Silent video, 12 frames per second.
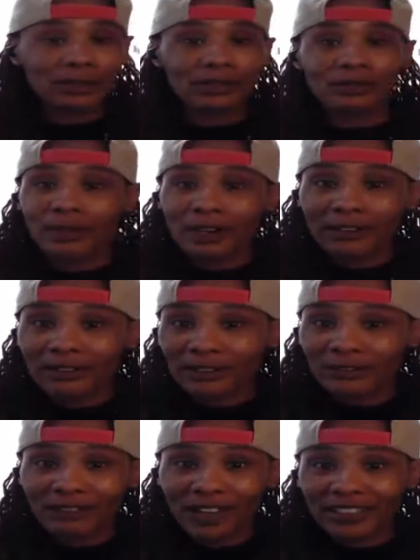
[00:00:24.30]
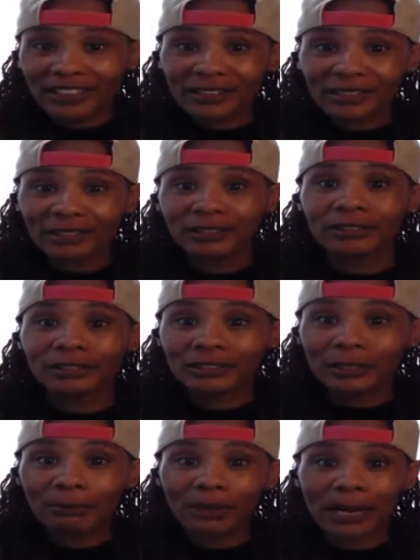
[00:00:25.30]
wherever you find it. You'll see
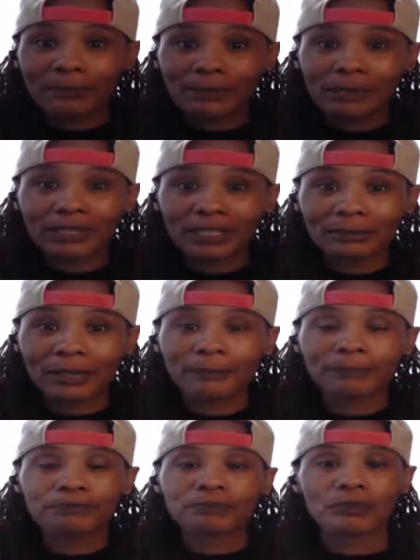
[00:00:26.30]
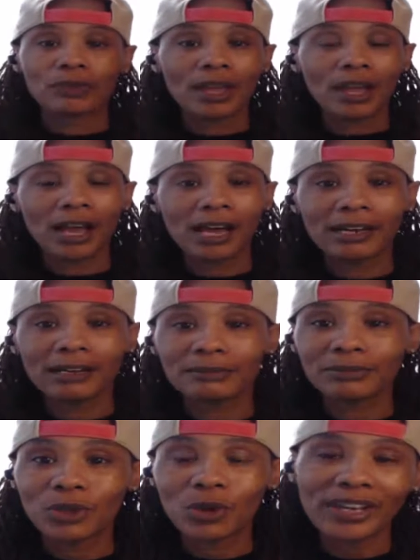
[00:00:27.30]
a pop-up come
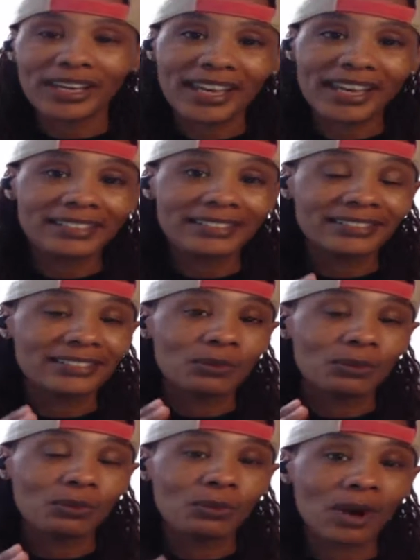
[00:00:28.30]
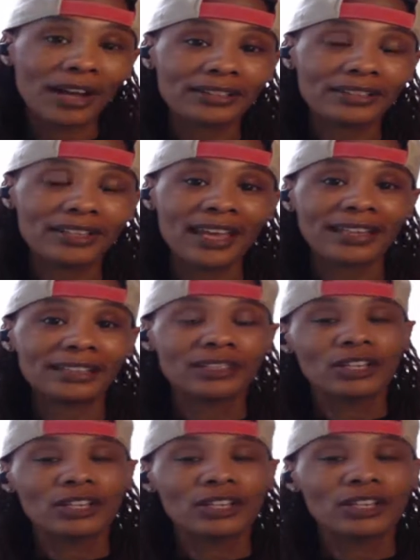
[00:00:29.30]
up. Go ahead and watch that
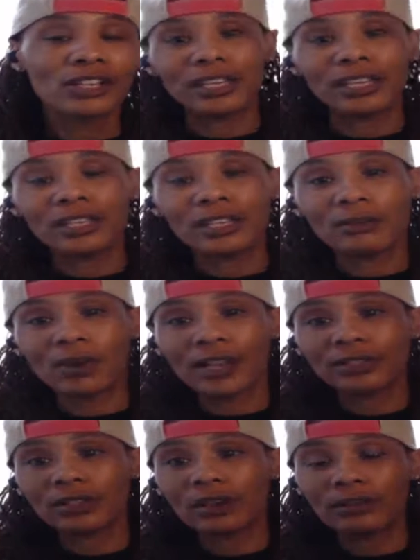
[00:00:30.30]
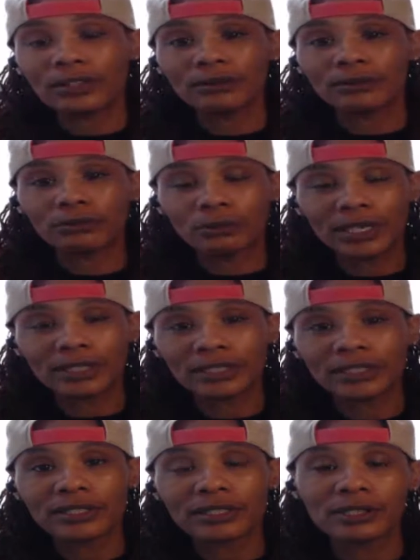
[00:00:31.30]
and then watch all the ones in
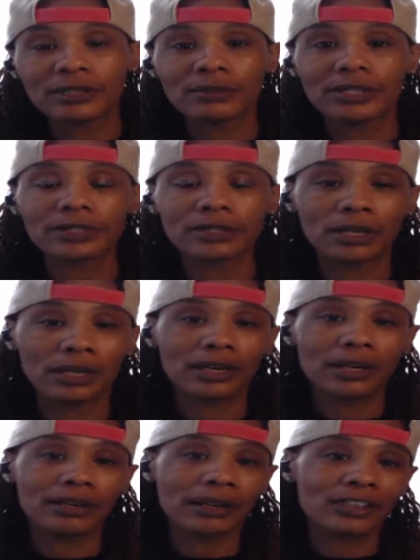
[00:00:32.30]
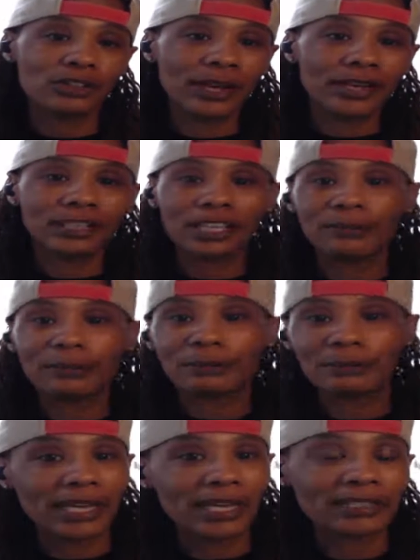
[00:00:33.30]
the series. I try to keep
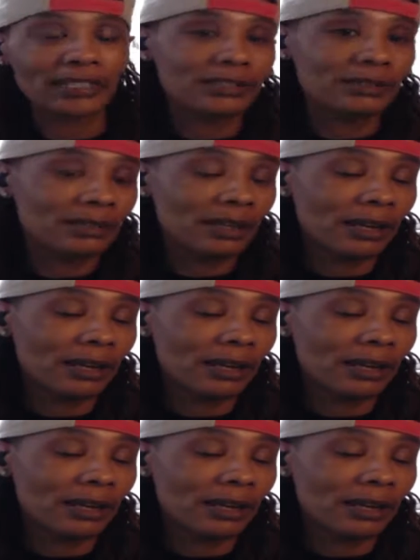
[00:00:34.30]
them at least